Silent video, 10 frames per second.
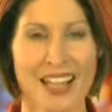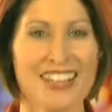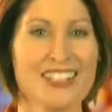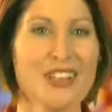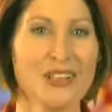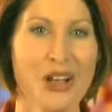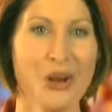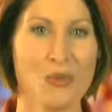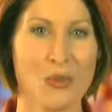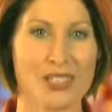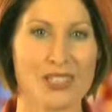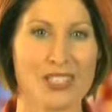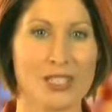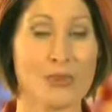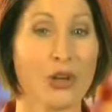A solar hot water
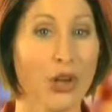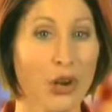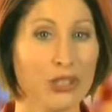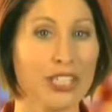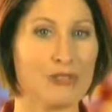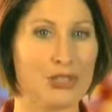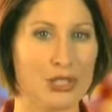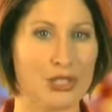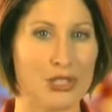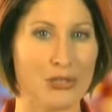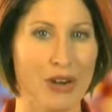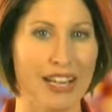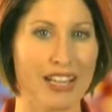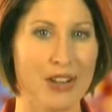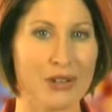system not only reduces your
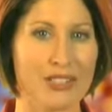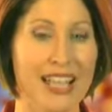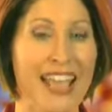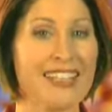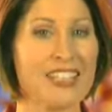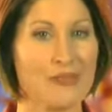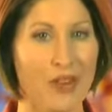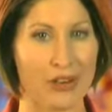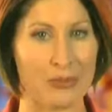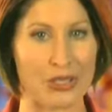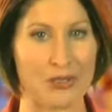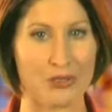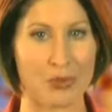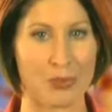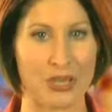running costs and environmental
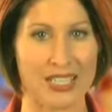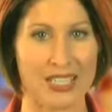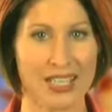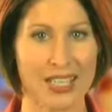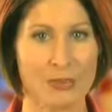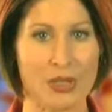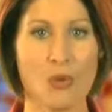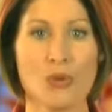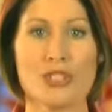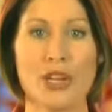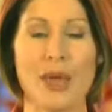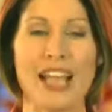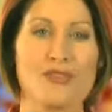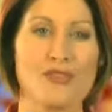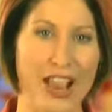footprint, but also
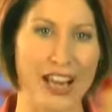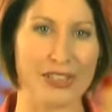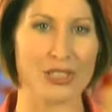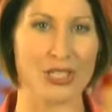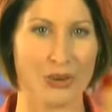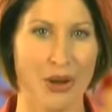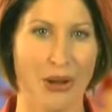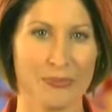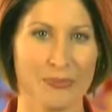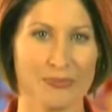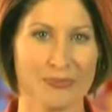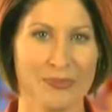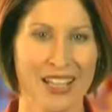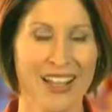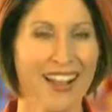adds value to your home.
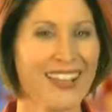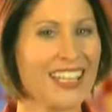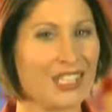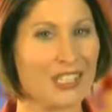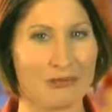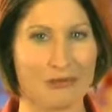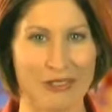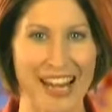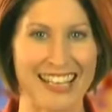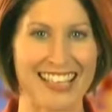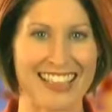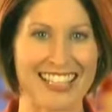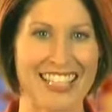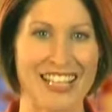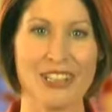I think it's great that the
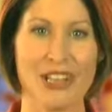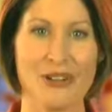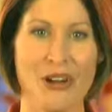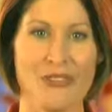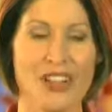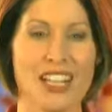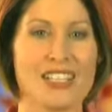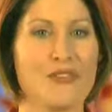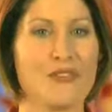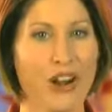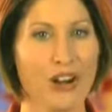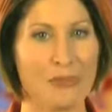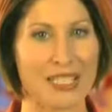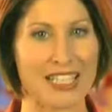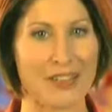Sunglow offer is
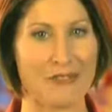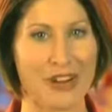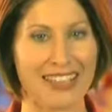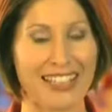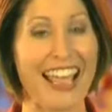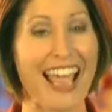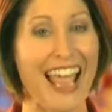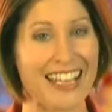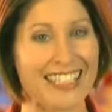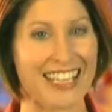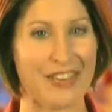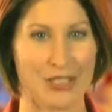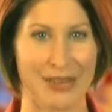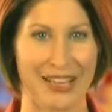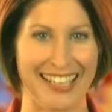environmentally friendly and saves
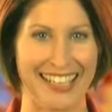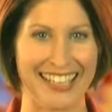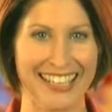you money.